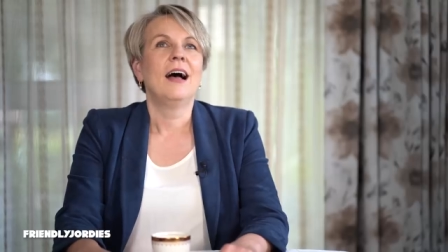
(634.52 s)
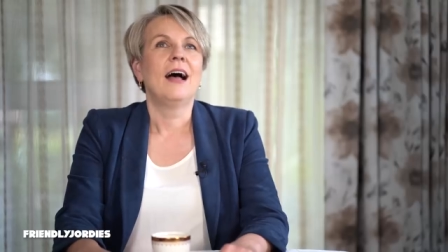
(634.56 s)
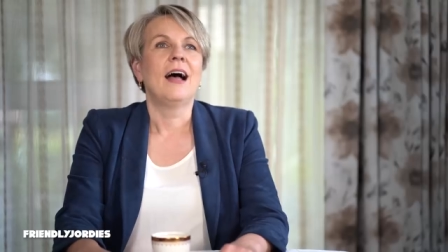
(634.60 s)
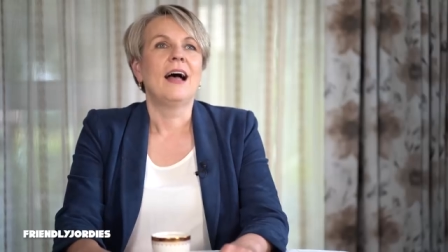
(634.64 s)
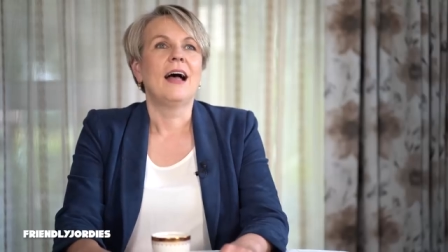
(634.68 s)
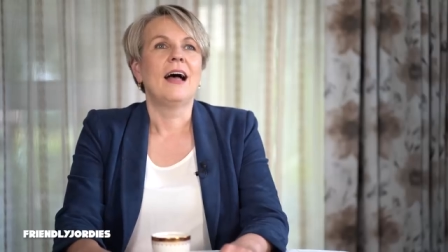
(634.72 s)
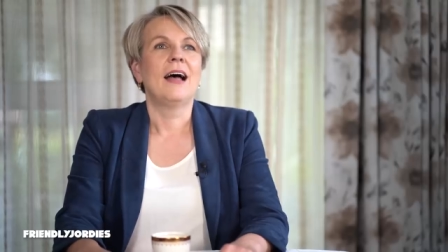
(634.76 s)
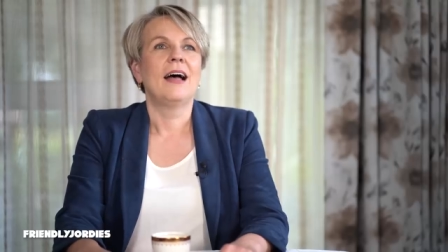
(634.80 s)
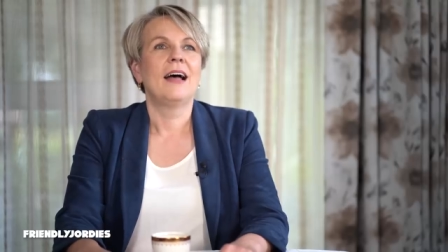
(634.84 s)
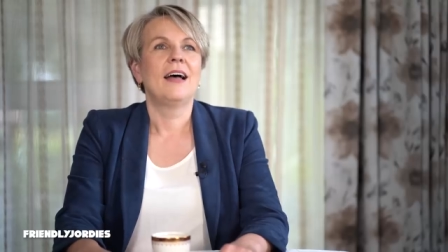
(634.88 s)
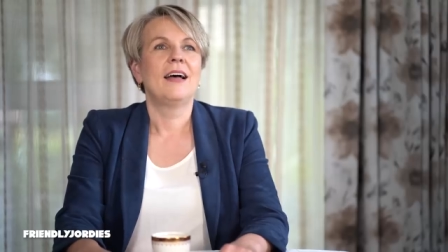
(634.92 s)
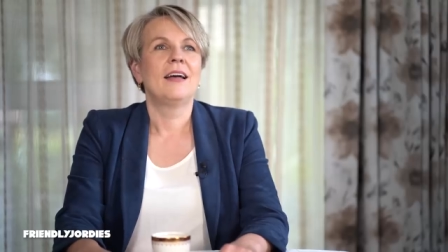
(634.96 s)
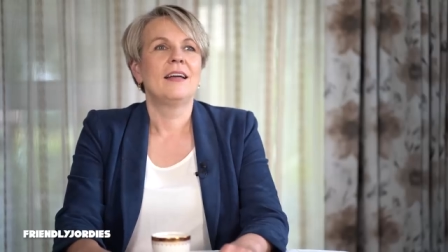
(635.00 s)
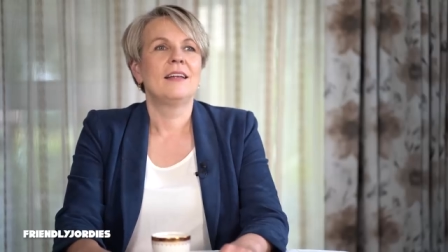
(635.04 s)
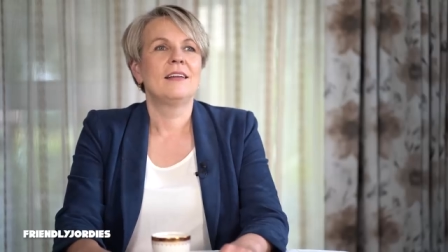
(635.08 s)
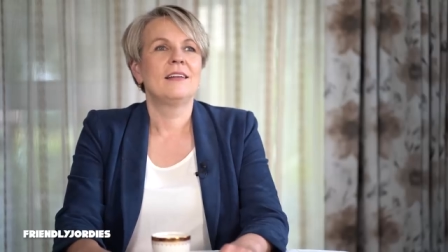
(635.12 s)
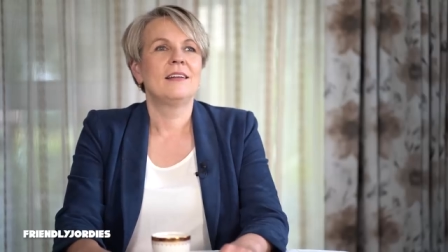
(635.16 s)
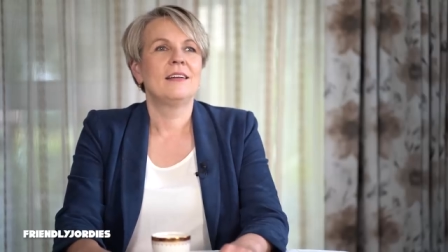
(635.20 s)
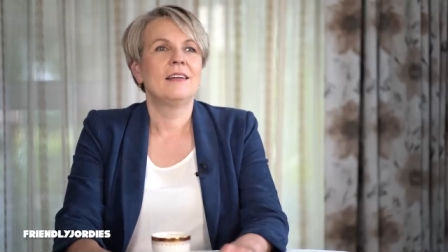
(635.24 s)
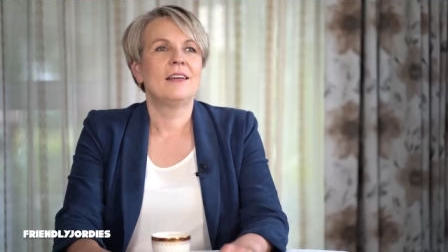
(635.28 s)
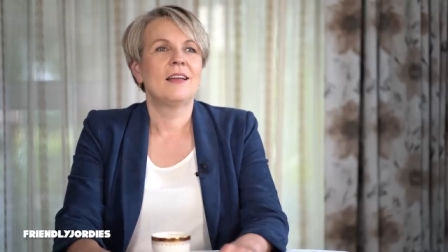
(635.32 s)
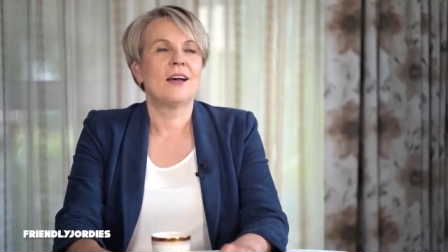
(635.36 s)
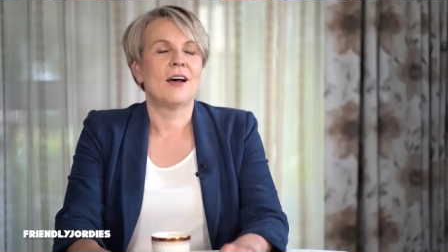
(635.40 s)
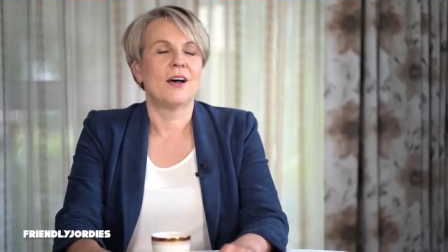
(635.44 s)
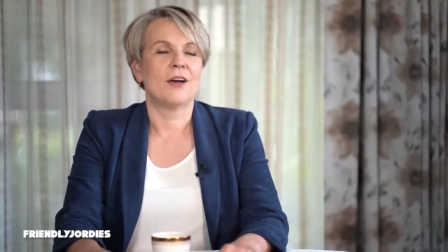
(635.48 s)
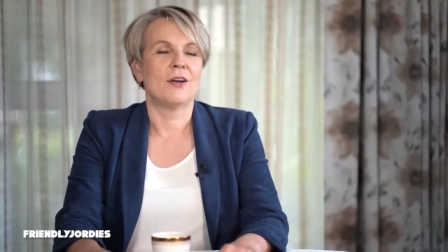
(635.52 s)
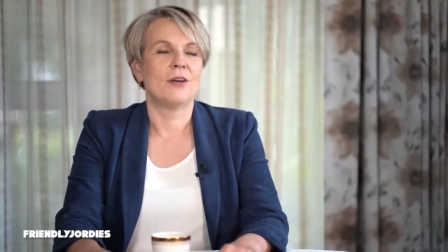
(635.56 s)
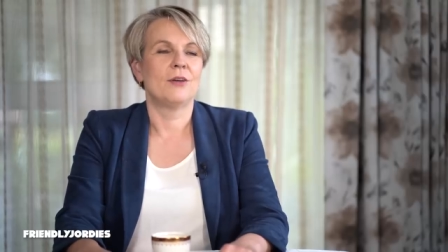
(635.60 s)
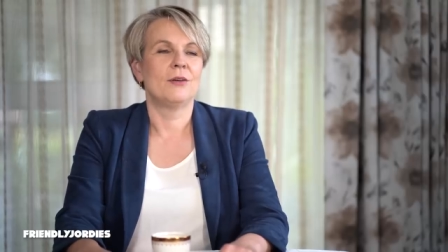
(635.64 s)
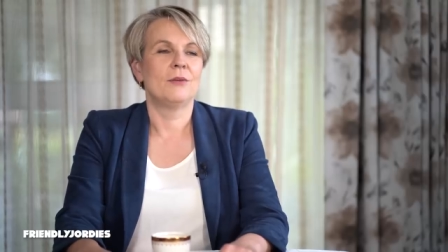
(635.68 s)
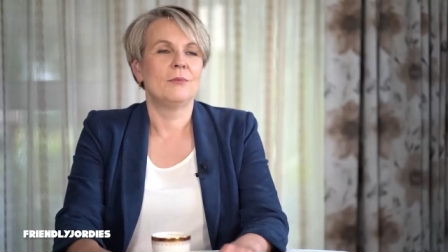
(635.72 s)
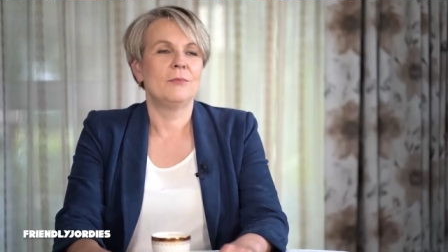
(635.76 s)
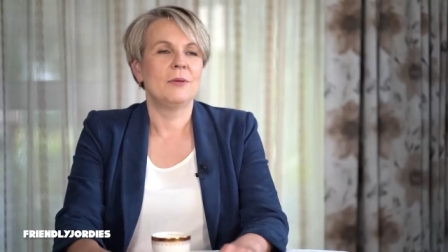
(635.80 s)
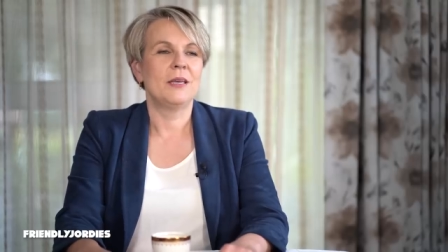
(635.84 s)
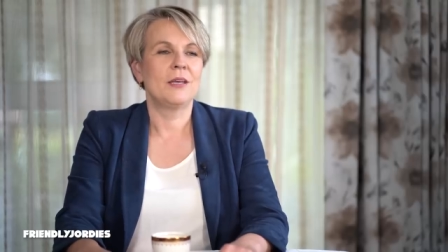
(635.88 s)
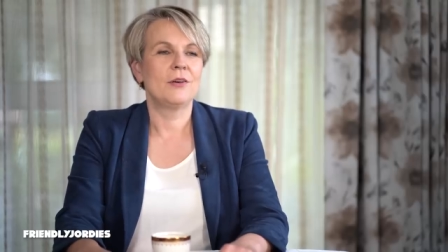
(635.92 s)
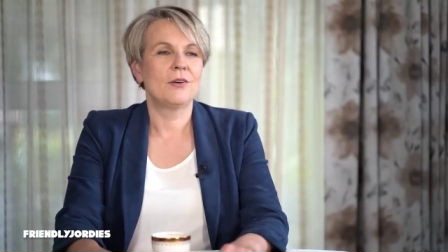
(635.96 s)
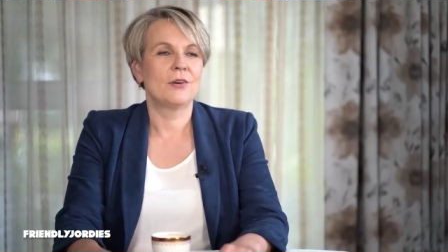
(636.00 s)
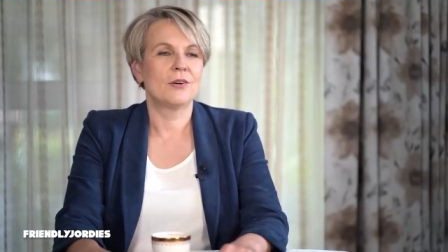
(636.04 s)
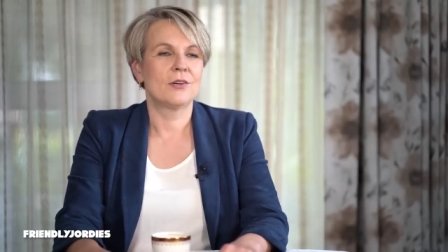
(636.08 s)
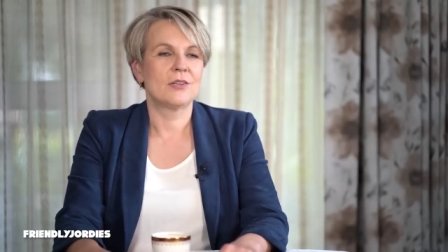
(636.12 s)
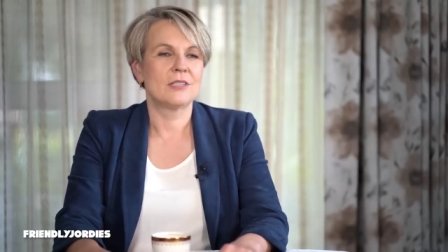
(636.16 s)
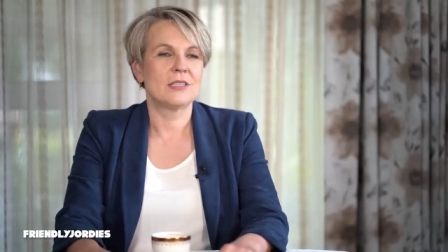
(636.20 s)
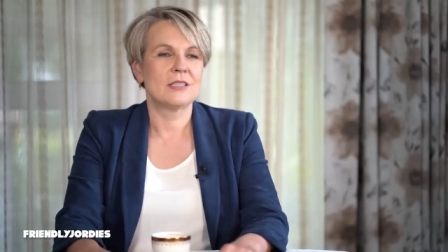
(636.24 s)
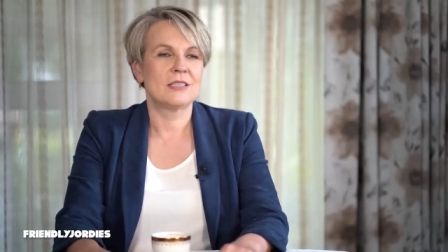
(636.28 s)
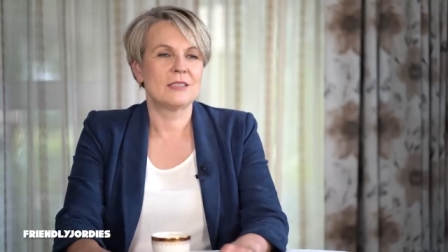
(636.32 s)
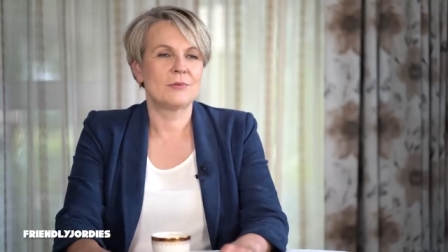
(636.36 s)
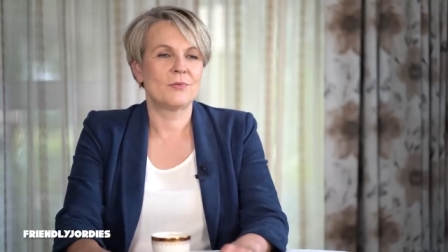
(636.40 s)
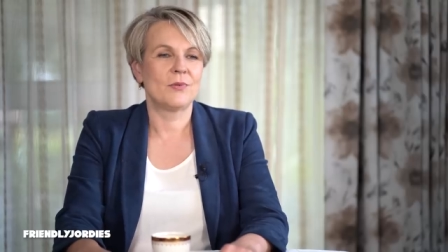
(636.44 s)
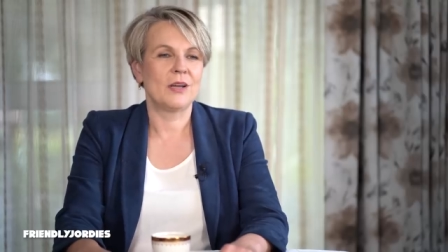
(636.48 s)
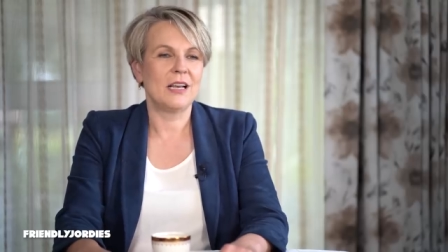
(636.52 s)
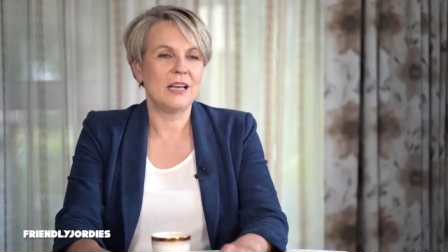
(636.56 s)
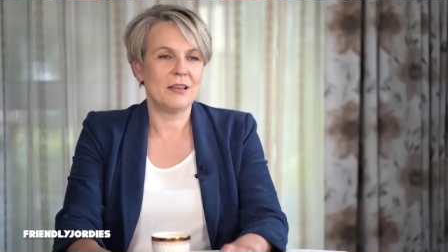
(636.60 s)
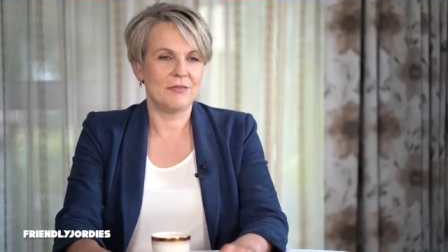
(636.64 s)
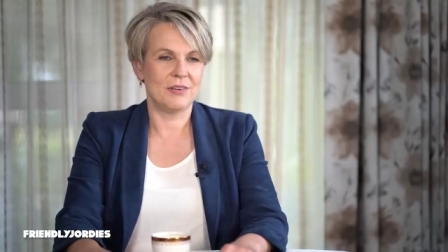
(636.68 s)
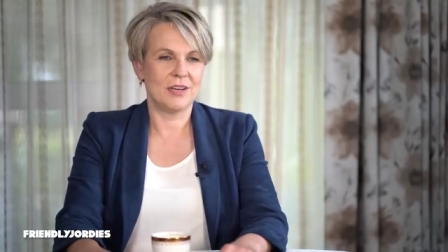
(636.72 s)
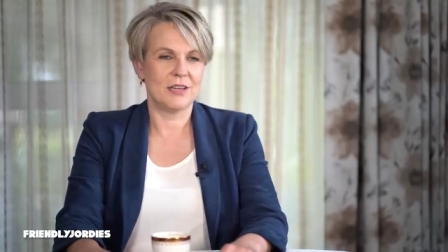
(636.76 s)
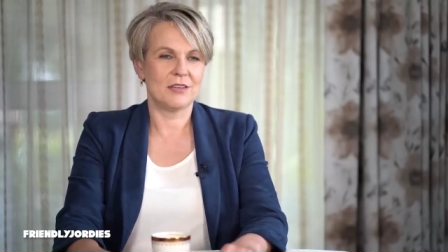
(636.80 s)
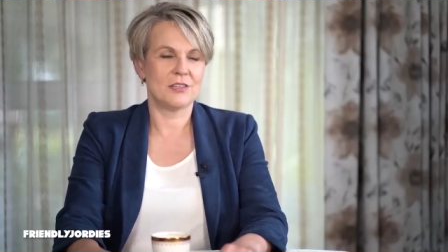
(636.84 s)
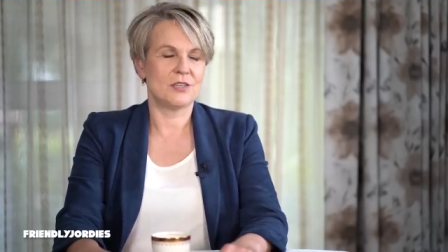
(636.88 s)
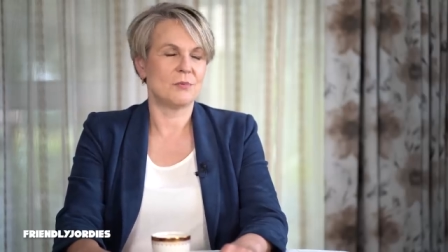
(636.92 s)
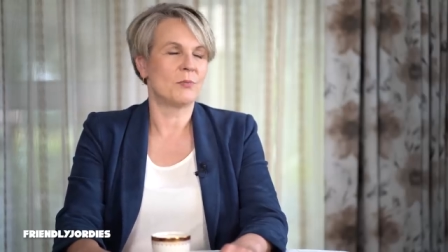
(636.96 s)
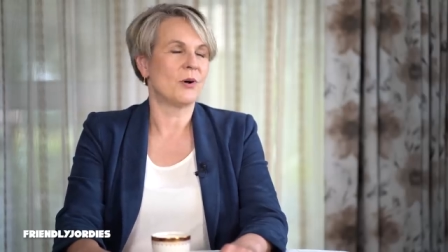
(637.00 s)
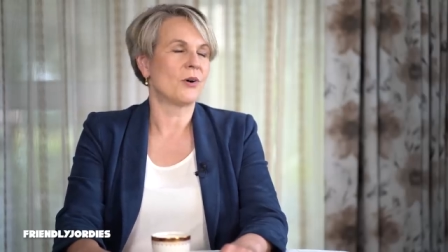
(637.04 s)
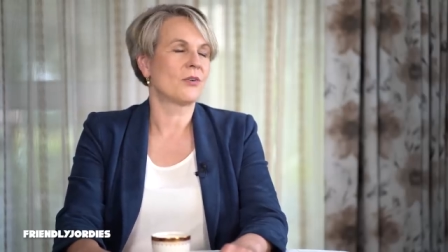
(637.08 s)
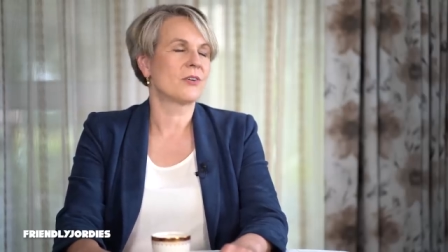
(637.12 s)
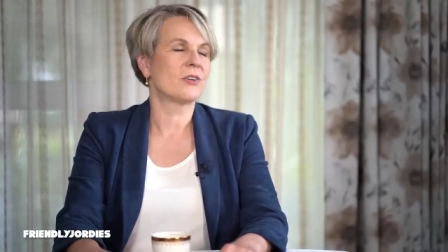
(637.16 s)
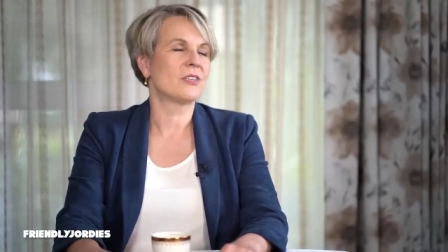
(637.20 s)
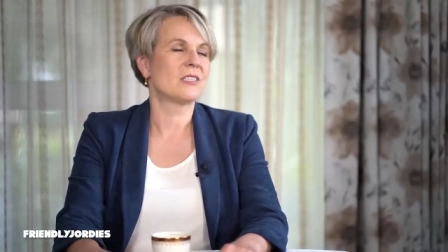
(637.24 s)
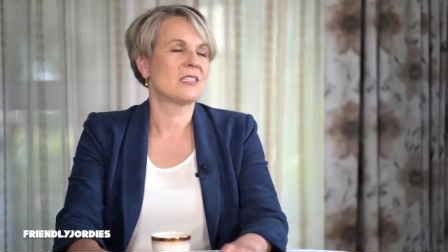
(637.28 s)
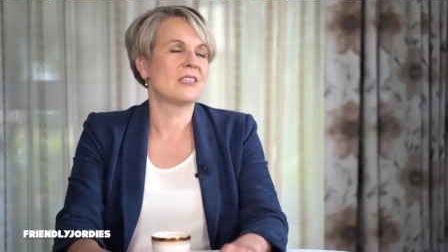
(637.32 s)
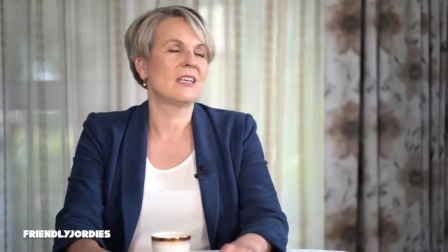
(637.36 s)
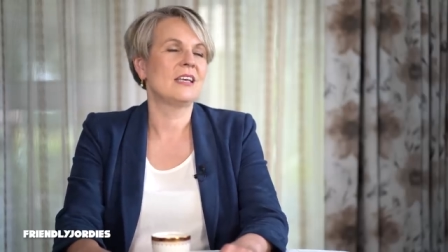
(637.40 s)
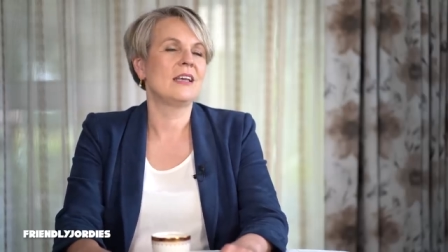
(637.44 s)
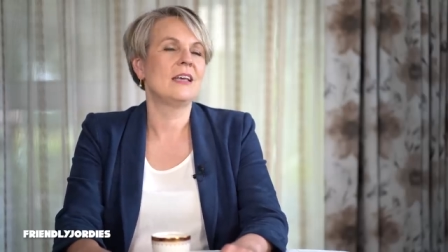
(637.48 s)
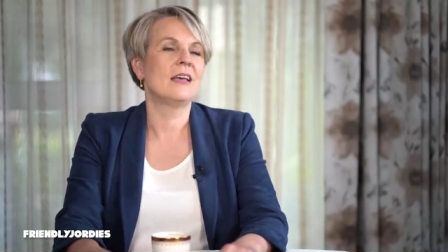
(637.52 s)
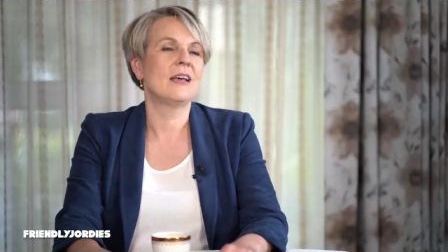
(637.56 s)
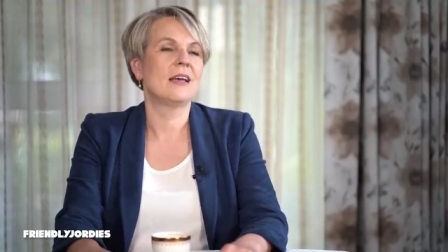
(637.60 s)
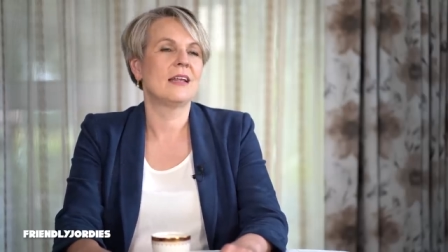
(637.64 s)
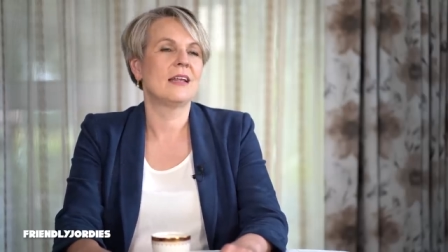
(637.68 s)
Uh, no, because we live in a democracy,